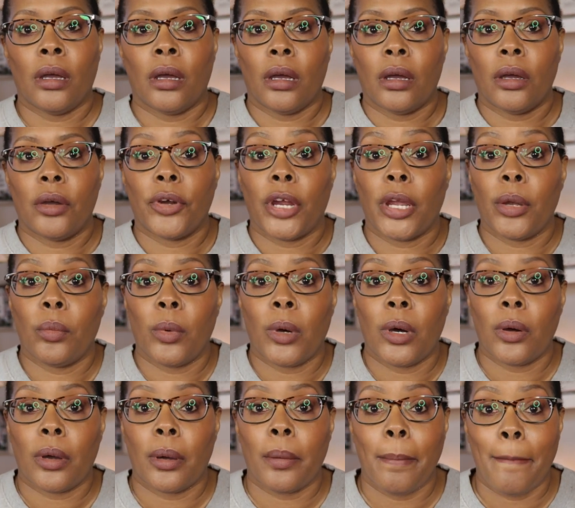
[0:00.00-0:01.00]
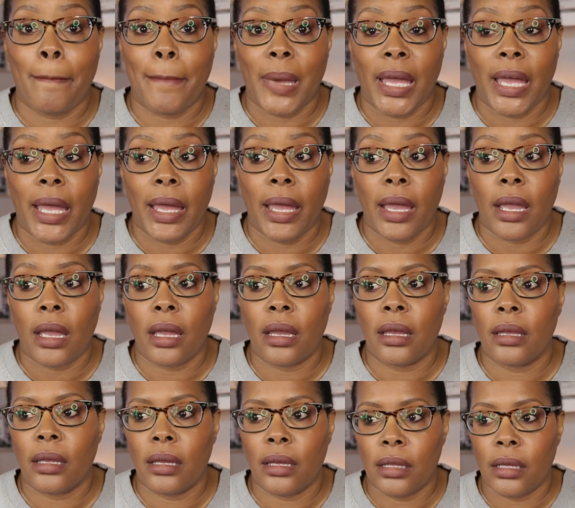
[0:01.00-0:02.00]
All right, welcome back.
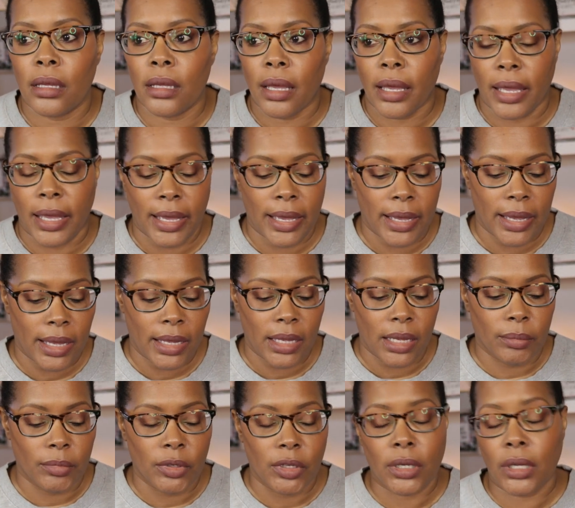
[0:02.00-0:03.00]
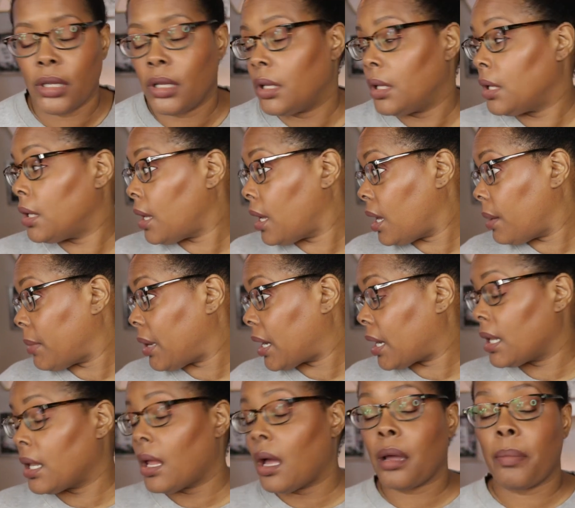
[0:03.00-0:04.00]
I am looking at my
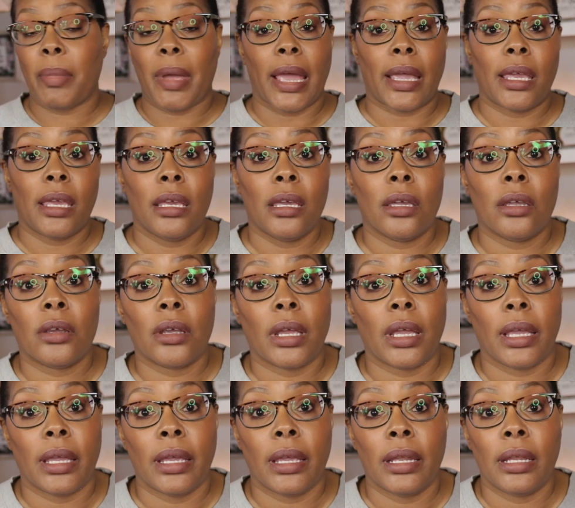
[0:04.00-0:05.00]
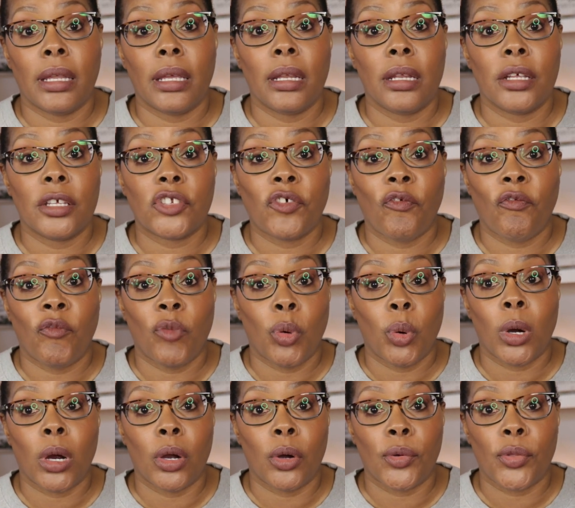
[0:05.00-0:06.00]
clock back here and it is
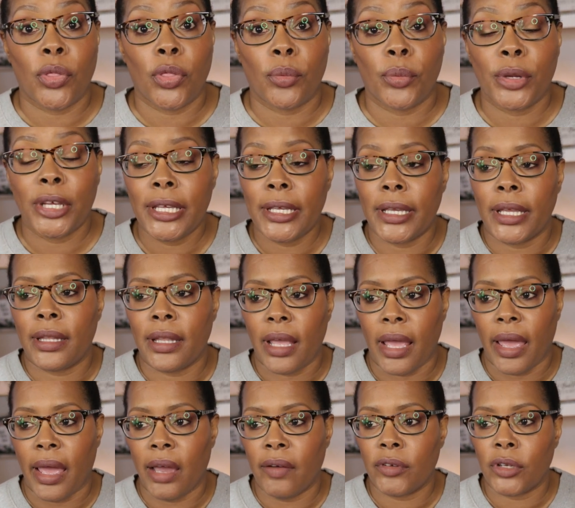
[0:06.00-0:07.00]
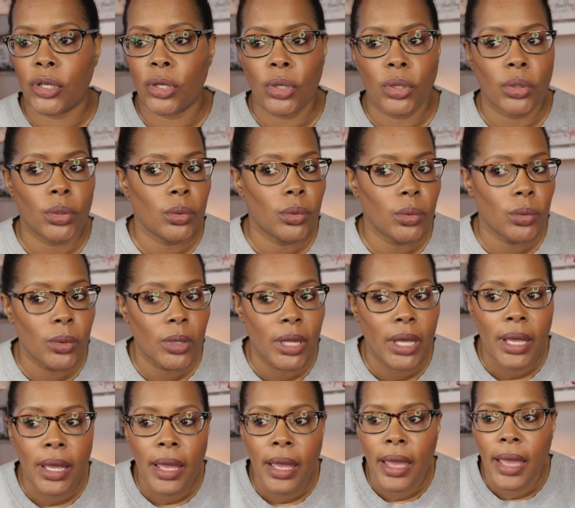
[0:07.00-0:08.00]
four oh three in the afternoon,
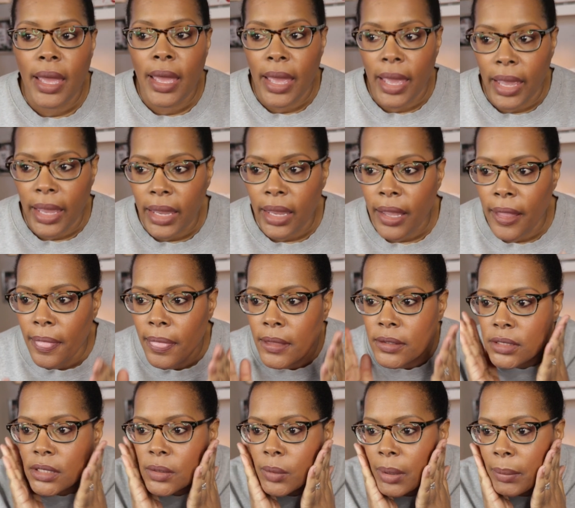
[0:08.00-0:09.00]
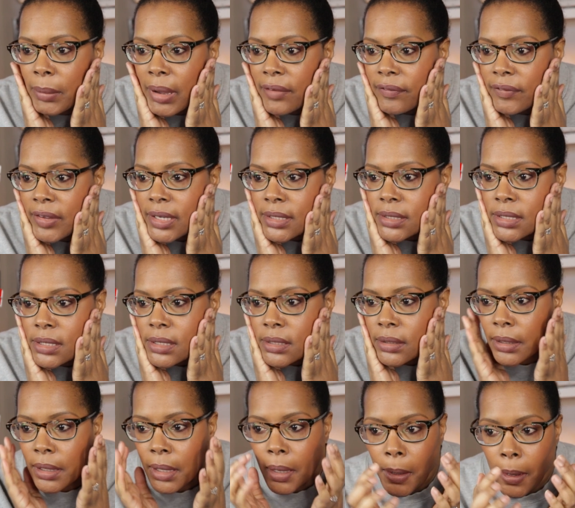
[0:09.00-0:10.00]
and this is what my face is
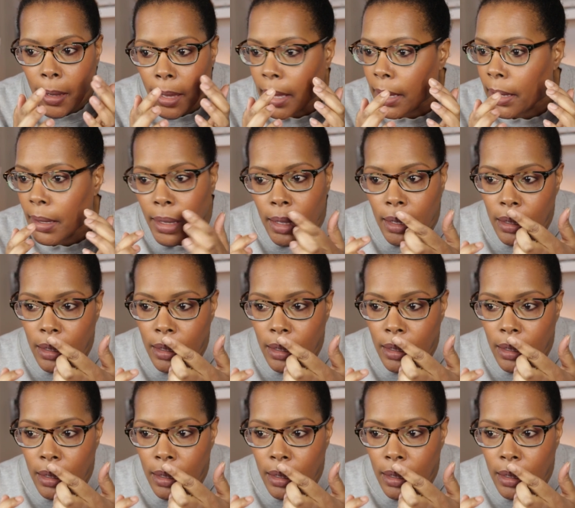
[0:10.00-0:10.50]
looking like.